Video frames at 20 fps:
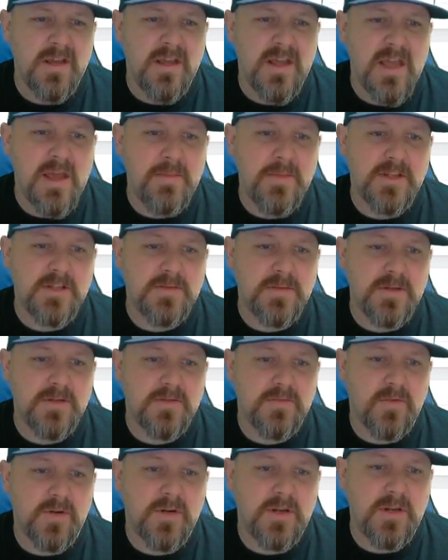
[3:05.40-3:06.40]
Emmitt
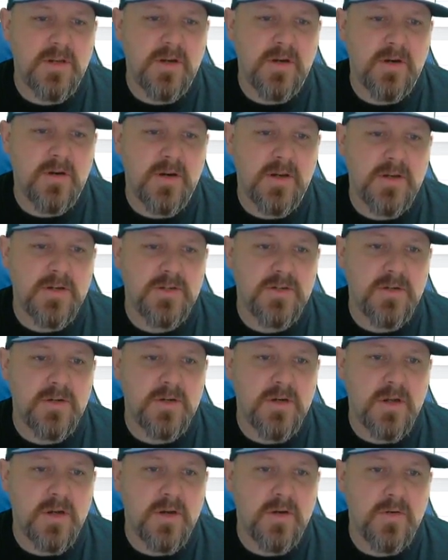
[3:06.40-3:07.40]
Smith's rookie year, I should
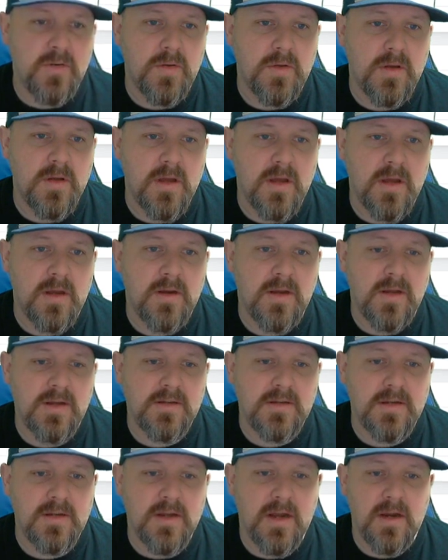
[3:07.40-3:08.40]
know,
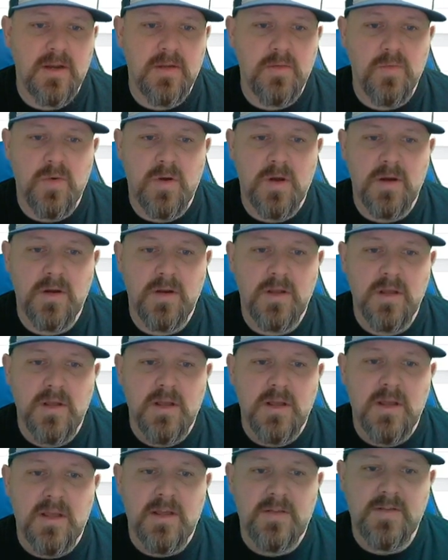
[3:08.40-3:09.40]
1991,
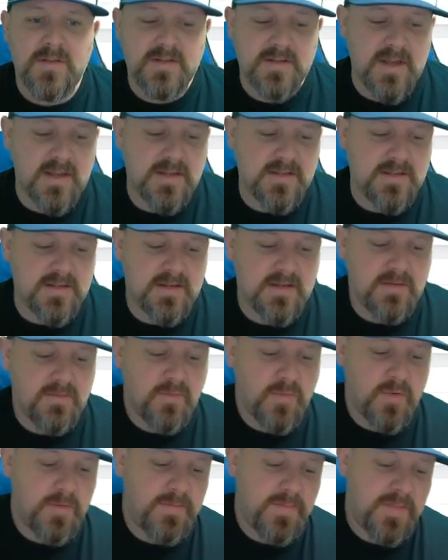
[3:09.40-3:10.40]
and the sets
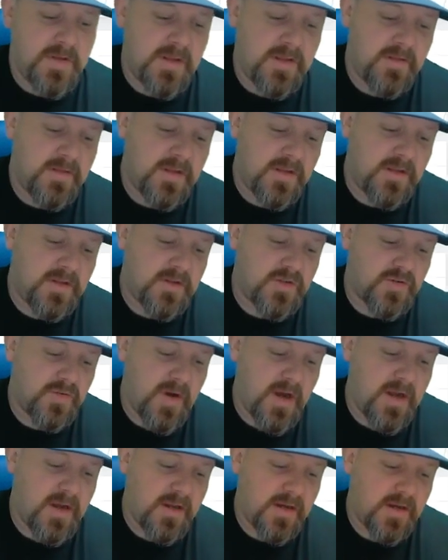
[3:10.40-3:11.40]
would be the
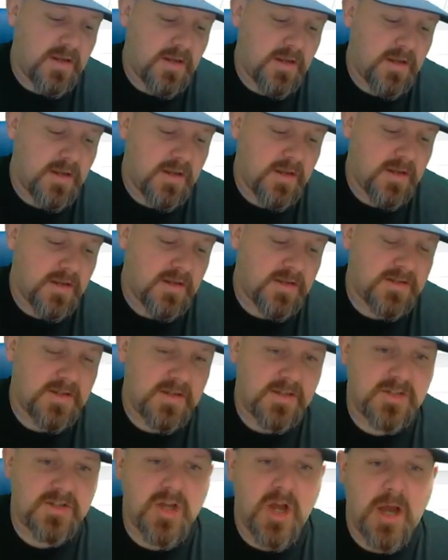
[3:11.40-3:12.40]
traded, because
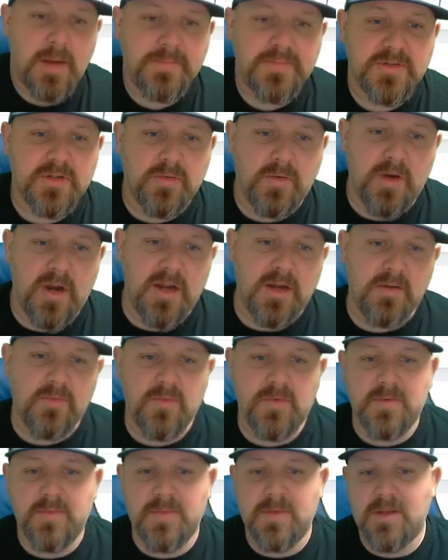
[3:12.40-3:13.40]
it's Topps traded
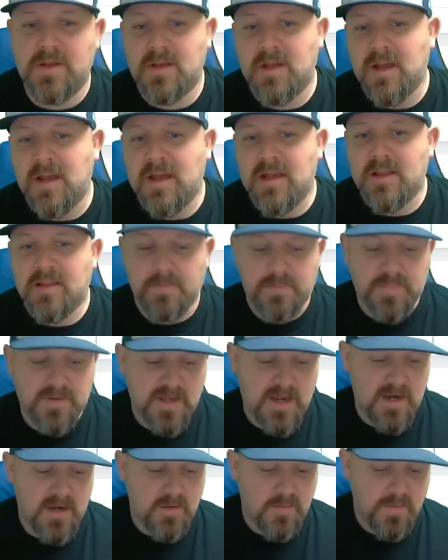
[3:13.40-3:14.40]
would be, the
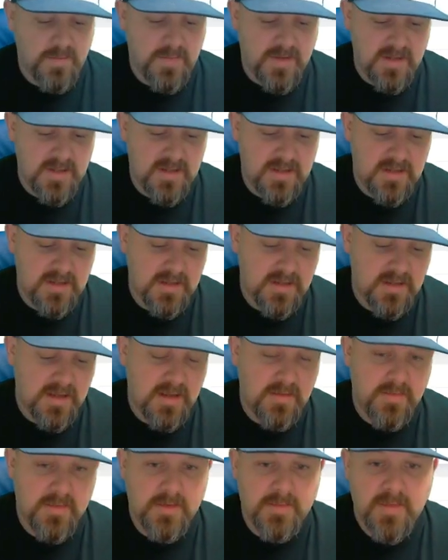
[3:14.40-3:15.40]
player would be
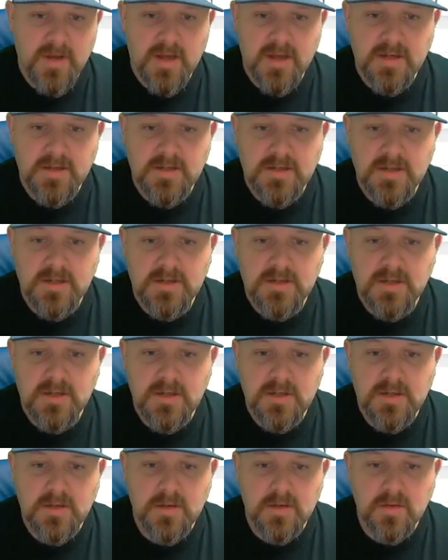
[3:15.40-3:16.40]

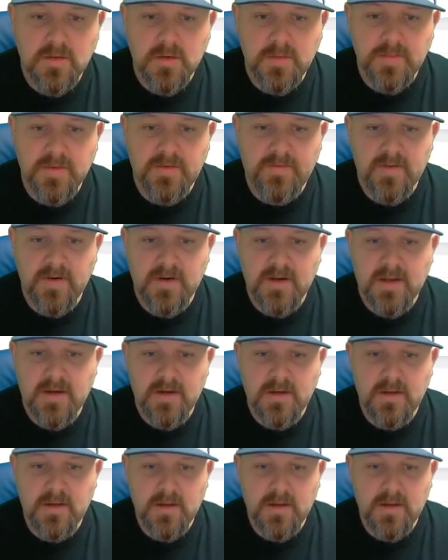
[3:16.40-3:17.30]
E-M-M-I-T-T, oop, I forgot,